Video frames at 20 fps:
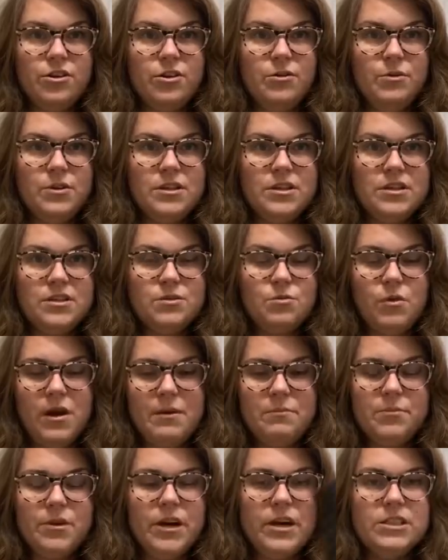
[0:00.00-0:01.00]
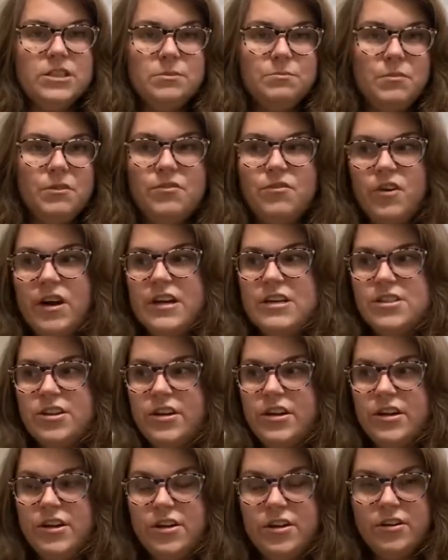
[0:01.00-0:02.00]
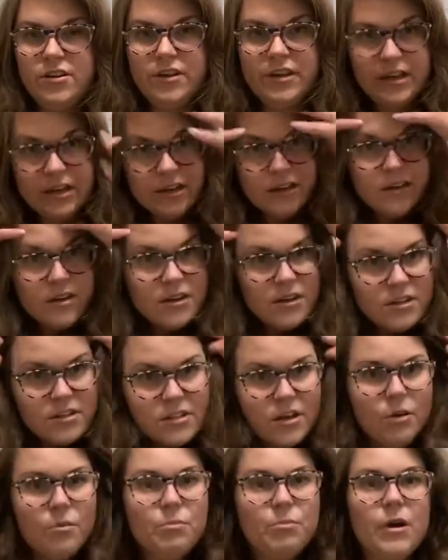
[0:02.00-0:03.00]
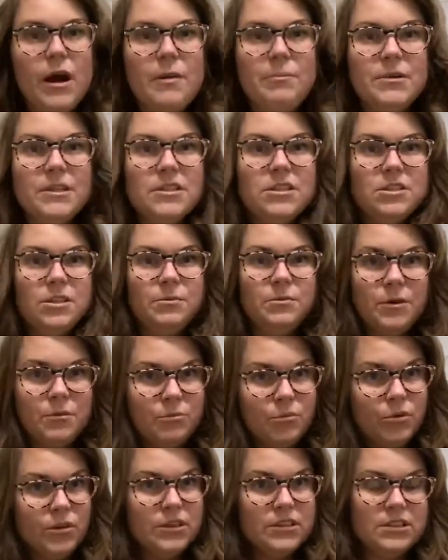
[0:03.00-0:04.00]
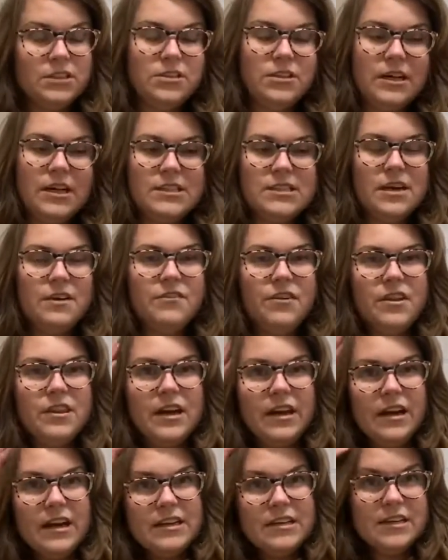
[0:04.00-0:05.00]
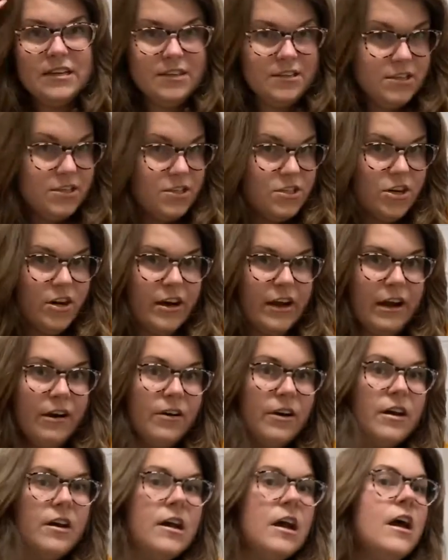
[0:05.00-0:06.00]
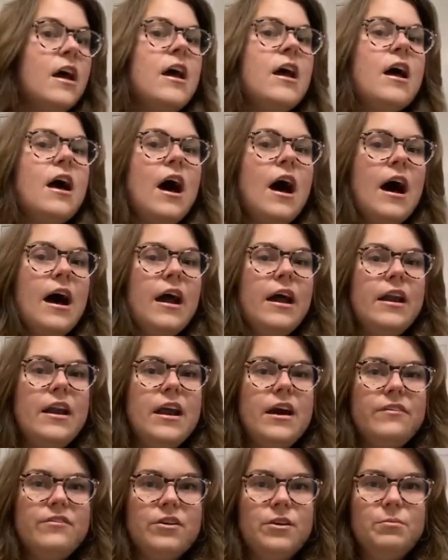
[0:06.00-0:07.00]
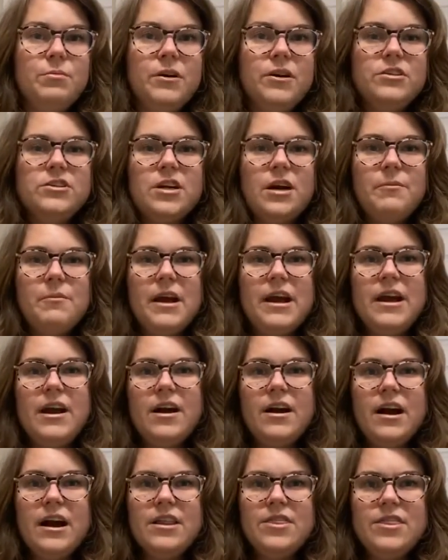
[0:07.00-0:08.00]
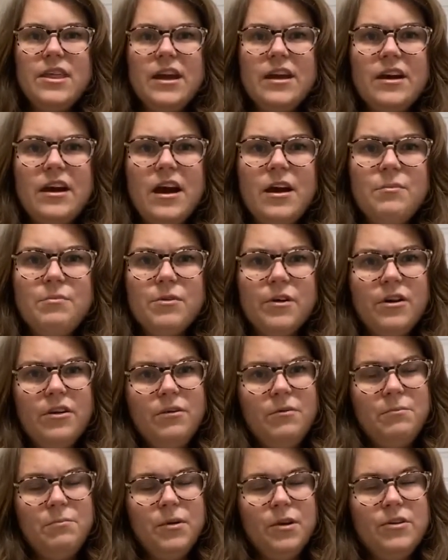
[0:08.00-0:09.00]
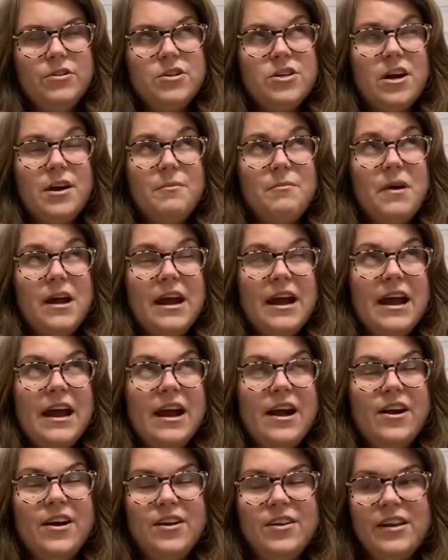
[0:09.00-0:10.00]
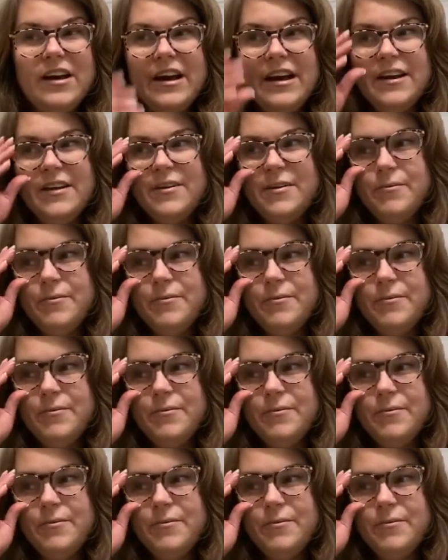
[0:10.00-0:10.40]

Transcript: with this wet brush before I started curling it. So prep is super important. So that's everything I did to start out. I never blow dry my hair. I think I blow dry my hair like